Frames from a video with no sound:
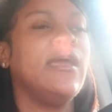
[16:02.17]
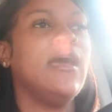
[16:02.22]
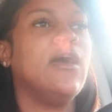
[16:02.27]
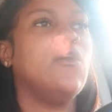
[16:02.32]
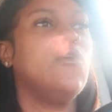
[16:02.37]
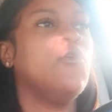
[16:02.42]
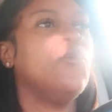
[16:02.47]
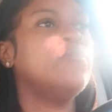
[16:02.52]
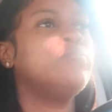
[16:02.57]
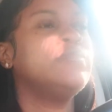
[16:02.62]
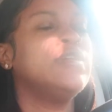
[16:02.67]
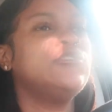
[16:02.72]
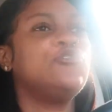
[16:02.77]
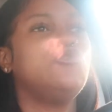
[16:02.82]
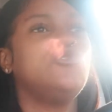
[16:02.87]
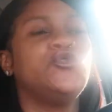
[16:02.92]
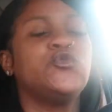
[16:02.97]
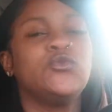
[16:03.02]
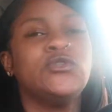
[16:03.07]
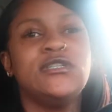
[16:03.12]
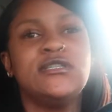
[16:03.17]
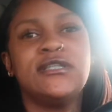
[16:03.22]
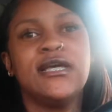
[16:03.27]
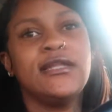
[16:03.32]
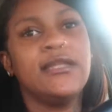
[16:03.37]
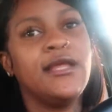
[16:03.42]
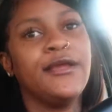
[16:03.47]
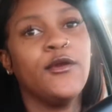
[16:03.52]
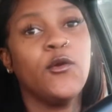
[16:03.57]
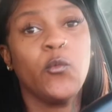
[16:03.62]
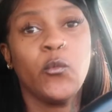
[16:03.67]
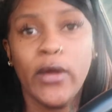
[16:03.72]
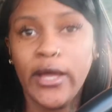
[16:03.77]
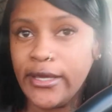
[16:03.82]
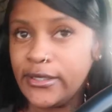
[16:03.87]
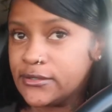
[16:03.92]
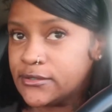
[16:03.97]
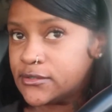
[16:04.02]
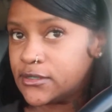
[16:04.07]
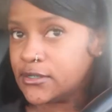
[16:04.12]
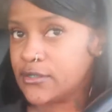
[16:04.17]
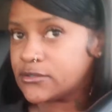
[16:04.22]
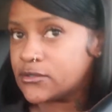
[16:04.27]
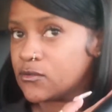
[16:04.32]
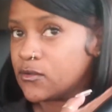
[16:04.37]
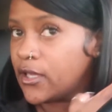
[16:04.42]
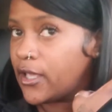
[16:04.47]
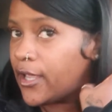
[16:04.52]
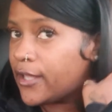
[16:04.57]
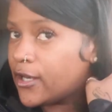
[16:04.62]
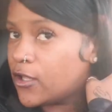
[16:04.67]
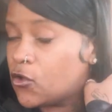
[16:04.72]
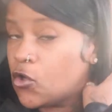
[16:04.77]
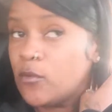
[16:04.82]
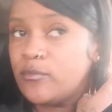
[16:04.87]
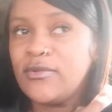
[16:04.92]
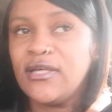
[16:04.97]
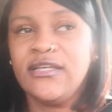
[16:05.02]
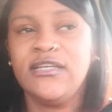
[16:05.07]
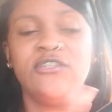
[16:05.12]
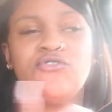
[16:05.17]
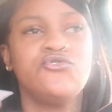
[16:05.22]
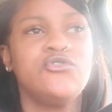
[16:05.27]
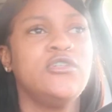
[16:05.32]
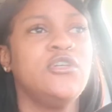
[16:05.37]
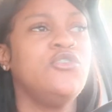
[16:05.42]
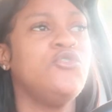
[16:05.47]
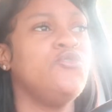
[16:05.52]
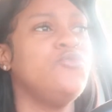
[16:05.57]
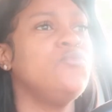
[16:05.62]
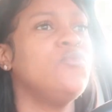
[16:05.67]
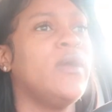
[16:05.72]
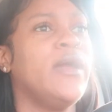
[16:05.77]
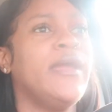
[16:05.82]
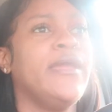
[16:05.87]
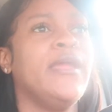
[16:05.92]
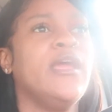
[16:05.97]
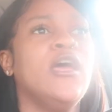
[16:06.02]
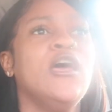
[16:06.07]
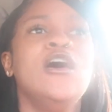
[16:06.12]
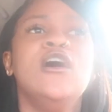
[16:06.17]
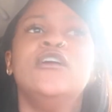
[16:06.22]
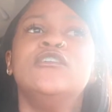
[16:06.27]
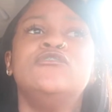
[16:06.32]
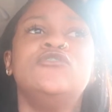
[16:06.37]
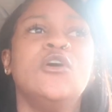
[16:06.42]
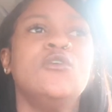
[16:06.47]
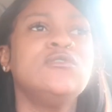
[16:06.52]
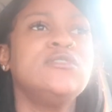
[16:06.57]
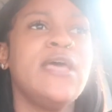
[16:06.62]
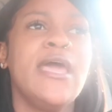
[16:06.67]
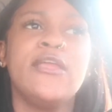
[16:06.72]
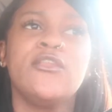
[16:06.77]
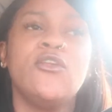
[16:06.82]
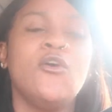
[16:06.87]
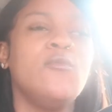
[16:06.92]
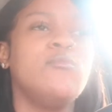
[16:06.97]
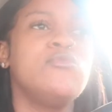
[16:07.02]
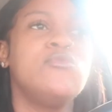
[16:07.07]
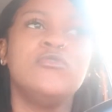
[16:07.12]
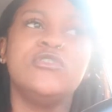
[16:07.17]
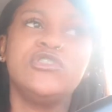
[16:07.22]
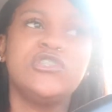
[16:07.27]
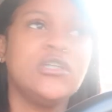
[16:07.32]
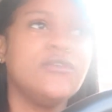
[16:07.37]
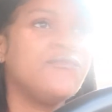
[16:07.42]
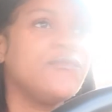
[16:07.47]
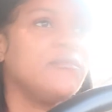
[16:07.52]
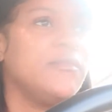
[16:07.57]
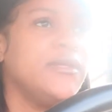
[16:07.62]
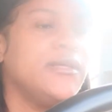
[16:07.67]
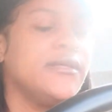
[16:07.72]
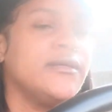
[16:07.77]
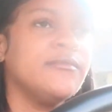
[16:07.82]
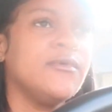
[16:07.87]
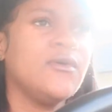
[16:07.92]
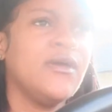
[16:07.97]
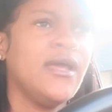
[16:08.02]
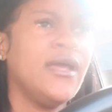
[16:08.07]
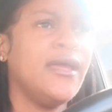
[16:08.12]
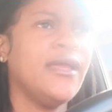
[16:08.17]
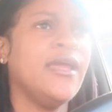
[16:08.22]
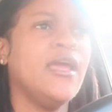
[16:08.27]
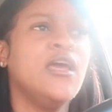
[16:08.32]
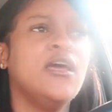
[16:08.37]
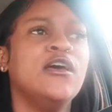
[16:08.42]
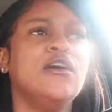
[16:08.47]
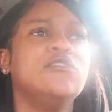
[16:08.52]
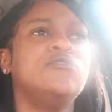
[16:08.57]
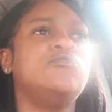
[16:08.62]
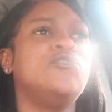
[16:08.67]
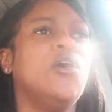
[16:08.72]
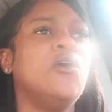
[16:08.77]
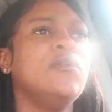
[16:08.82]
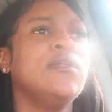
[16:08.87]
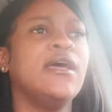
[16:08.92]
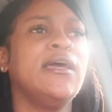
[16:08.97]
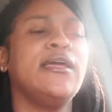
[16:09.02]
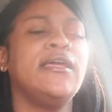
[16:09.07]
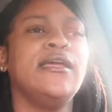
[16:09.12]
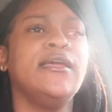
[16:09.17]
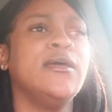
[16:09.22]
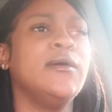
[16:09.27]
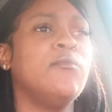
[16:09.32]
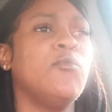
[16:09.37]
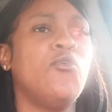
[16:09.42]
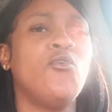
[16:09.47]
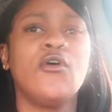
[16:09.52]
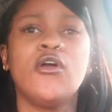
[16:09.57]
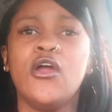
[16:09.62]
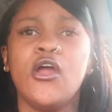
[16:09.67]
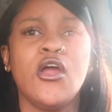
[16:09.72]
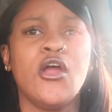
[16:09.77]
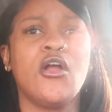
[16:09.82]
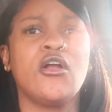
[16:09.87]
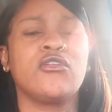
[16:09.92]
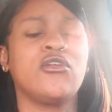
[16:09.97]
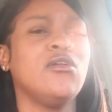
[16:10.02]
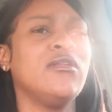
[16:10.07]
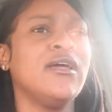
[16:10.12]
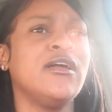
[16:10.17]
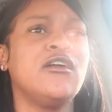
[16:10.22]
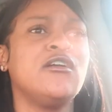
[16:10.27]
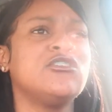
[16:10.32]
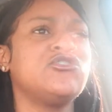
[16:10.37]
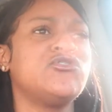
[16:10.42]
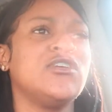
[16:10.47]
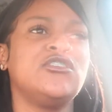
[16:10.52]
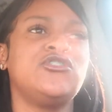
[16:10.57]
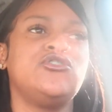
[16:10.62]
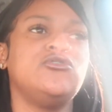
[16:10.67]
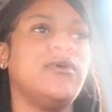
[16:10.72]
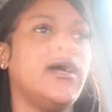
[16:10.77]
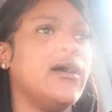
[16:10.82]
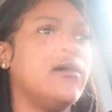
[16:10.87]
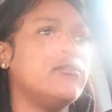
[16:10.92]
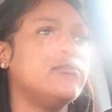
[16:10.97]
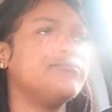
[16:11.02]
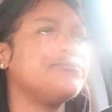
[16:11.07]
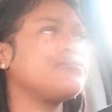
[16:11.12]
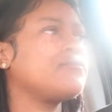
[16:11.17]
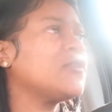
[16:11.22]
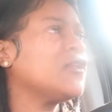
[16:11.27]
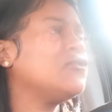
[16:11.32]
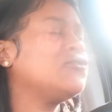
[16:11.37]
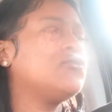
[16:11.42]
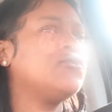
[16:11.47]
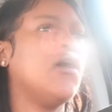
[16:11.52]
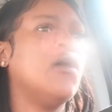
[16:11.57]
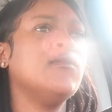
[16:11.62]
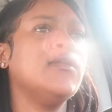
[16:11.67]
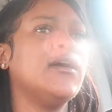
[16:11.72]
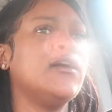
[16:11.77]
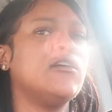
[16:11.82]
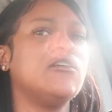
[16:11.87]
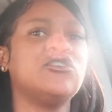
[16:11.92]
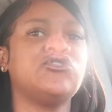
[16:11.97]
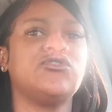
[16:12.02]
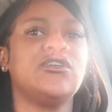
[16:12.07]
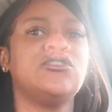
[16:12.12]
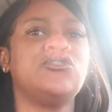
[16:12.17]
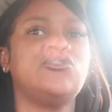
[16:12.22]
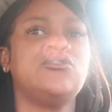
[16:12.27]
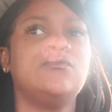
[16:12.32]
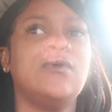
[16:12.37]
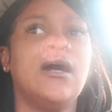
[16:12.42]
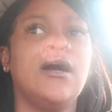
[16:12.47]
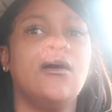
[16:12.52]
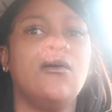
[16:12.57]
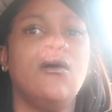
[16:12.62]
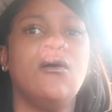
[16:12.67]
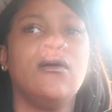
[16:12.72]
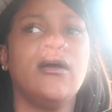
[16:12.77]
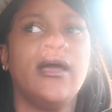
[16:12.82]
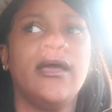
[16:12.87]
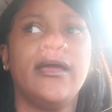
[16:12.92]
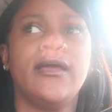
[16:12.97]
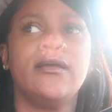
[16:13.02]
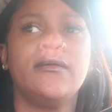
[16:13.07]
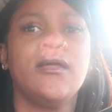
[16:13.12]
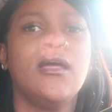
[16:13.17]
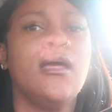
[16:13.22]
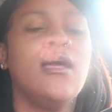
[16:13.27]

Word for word: I hope that you treat that nigga right, sis, okay? And I hope that he treating you right. Don't take no bullshit from him, okay? Don't let him or her, don't let her stress you out don't let her stress you out, okay?